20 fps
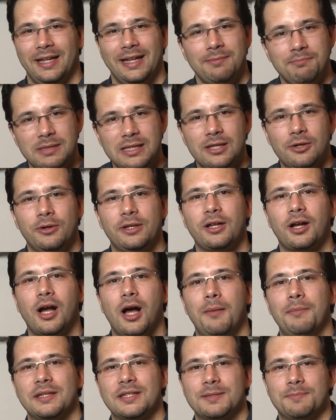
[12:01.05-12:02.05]
let me know in the
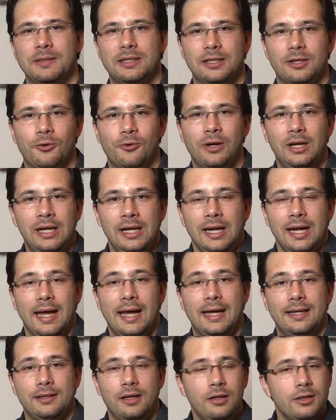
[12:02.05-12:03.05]
comments below.
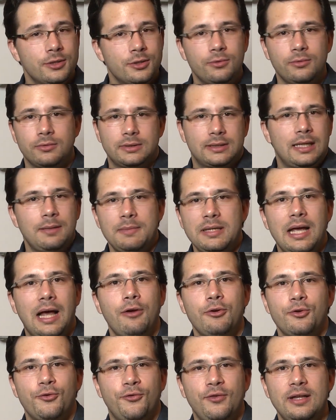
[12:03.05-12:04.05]
And also, tell me
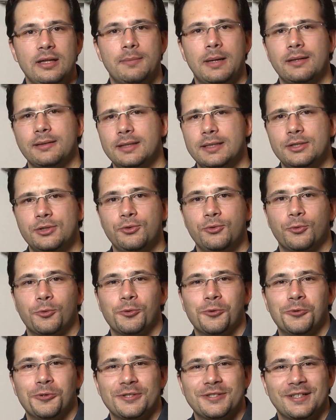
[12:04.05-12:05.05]
how you feel about these new
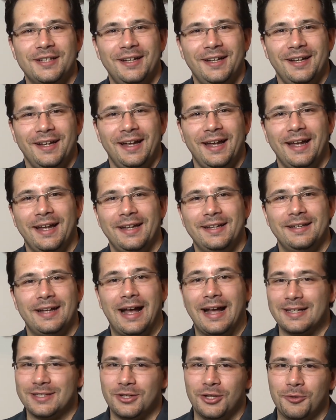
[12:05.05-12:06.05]
rules. And
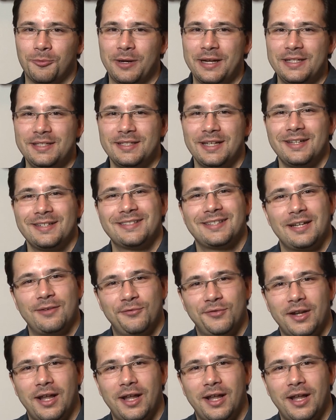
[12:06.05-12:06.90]
as always, safe